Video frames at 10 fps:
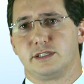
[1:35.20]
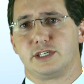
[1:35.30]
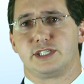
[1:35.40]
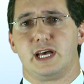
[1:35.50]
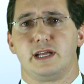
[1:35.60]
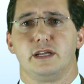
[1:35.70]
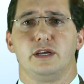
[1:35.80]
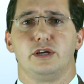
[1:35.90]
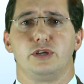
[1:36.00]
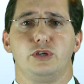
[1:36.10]
such that
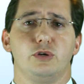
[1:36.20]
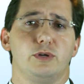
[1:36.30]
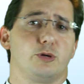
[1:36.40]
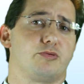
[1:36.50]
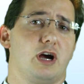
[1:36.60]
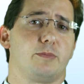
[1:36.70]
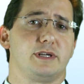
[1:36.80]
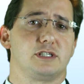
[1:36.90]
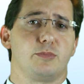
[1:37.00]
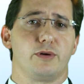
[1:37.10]
you and your
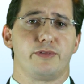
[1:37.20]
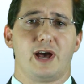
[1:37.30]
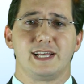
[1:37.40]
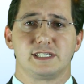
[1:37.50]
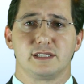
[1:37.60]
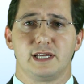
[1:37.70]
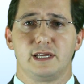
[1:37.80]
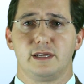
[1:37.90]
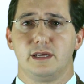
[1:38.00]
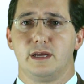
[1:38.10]
properties are both
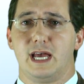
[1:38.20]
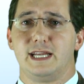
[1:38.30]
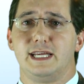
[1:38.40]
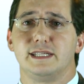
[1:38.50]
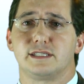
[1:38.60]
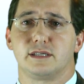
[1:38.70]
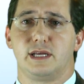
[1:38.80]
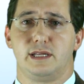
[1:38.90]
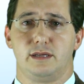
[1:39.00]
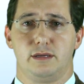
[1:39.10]
isolated and
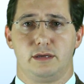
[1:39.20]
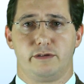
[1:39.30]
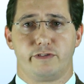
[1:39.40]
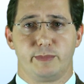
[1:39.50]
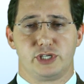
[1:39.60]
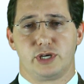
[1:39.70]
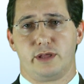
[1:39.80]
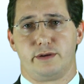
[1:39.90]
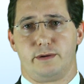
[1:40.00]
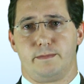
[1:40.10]
insulated from each
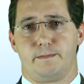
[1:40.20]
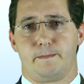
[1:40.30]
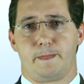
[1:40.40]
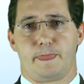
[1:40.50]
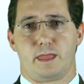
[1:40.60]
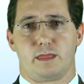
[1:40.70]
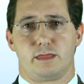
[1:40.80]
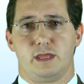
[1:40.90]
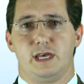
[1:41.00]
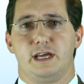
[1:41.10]
other.
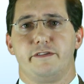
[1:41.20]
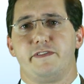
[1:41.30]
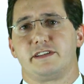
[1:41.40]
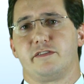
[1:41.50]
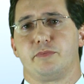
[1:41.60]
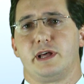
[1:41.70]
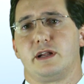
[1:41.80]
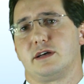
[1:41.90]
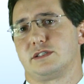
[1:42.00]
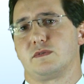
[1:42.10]
An effective
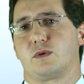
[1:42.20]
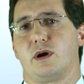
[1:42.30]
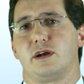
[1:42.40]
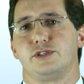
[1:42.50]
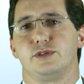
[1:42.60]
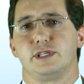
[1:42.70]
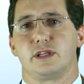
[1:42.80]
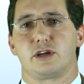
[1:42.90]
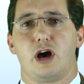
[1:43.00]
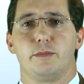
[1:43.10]
plan also requires using
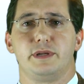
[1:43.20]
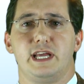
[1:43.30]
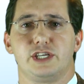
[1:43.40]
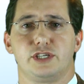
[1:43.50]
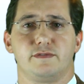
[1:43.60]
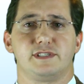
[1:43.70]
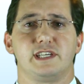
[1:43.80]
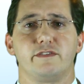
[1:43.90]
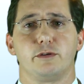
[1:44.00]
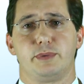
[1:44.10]
the combination of
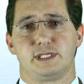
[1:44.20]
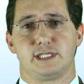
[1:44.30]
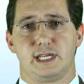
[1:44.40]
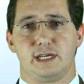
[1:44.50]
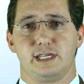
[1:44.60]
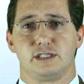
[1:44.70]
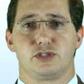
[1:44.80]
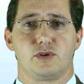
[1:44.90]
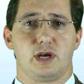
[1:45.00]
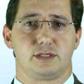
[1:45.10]
several business entities and
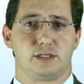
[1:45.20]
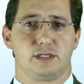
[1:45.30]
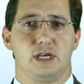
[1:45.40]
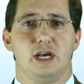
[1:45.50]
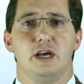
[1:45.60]
trusts.